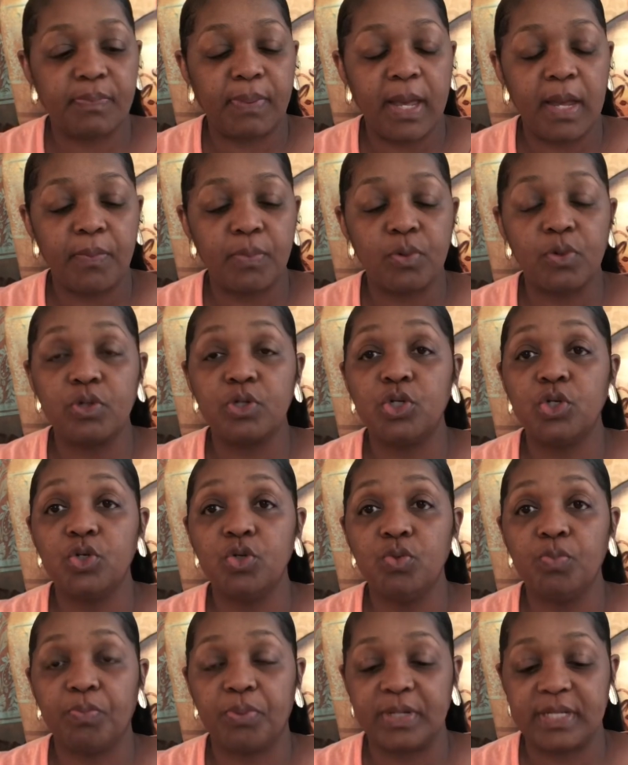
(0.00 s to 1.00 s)
paper
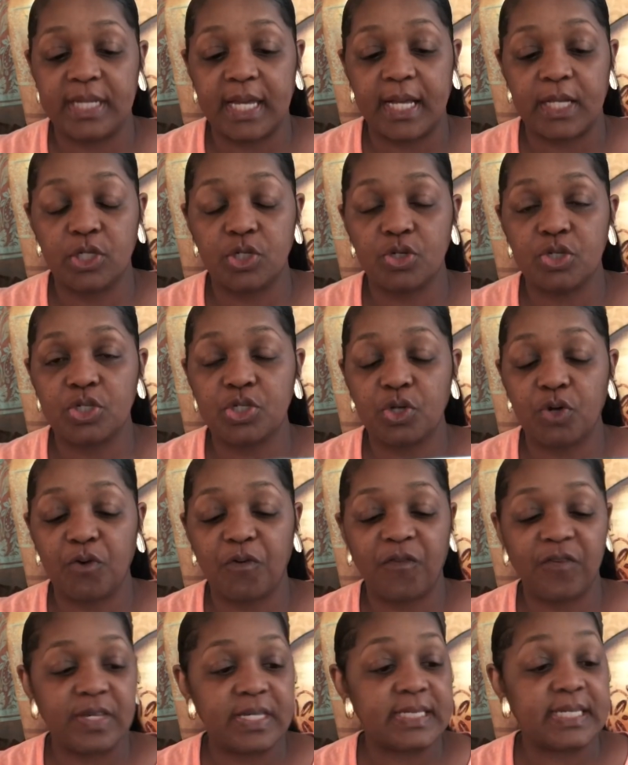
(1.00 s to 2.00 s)
to protect your
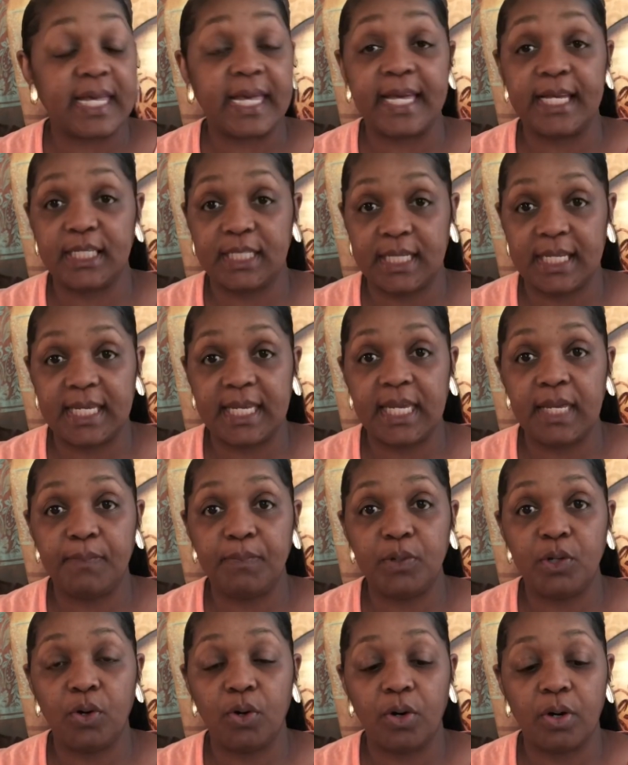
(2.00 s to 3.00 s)
surface and to
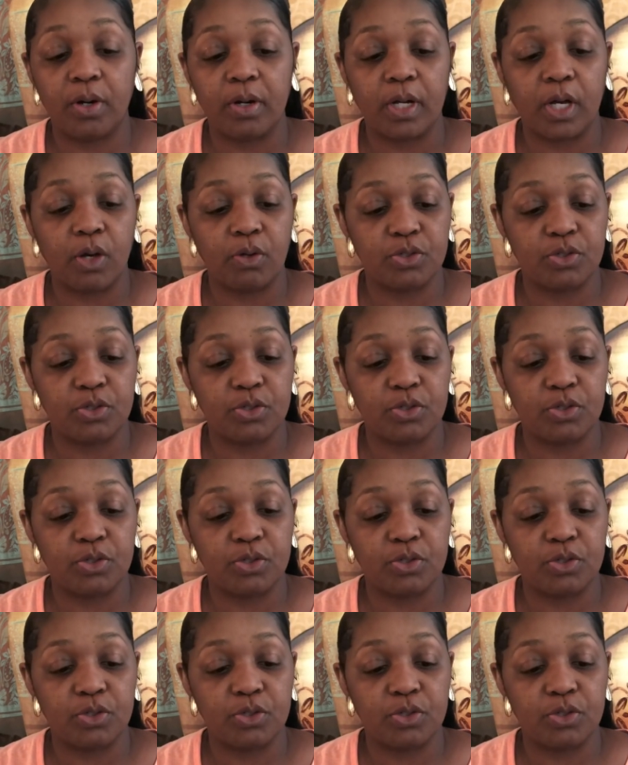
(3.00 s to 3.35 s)
keep your